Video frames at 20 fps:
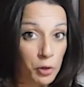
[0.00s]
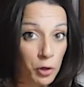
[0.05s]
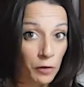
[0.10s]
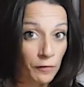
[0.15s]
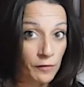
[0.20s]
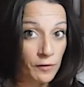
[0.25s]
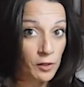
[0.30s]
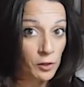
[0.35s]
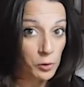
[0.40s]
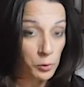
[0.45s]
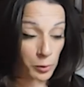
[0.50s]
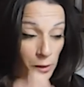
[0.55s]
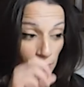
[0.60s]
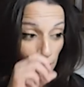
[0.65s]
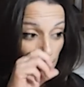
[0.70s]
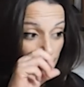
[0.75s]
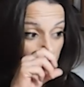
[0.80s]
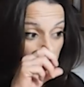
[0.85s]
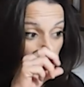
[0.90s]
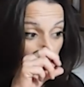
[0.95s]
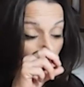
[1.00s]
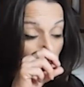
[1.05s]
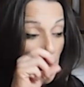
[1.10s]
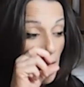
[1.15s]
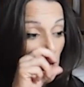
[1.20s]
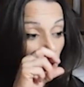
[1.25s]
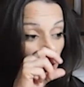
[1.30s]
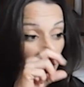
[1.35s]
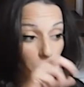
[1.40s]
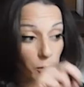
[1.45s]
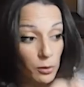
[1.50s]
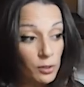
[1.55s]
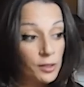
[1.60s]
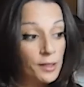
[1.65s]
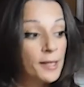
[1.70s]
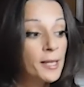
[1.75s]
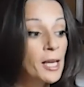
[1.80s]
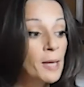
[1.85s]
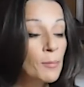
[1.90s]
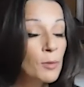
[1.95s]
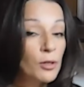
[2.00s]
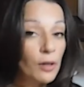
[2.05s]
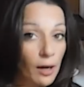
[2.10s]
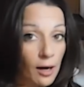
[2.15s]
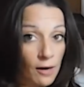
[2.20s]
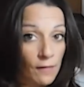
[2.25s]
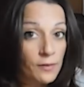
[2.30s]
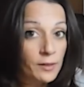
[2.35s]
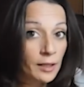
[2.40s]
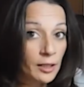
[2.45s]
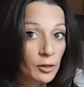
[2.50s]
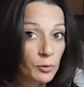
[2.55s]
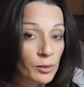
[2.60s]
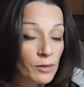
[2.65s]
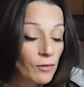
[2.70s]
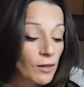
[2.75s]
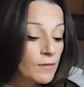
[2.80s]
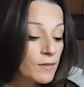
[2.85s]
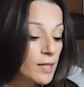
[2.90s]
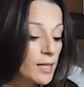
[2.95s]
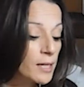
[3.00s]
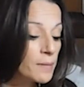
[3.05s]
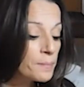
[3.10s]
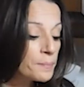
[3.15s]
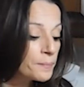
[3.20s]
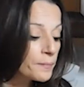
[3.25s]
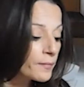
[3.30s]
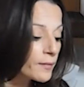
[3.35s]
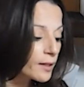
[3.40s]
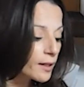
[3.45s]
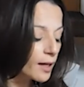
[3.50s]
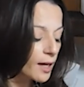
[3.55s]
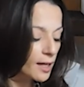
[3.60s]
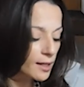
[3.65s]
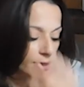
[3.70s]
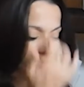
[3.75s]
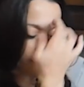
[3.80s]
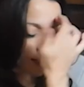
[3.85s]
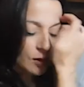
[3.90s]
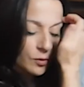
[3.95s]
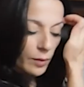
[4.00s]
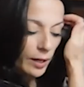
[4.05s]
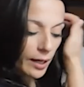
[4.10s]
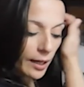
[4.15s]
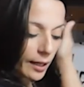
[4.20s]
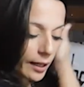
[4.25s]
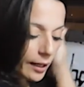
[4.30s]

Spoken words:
your oven to 350. You're gonna keep your oven at 350, and these right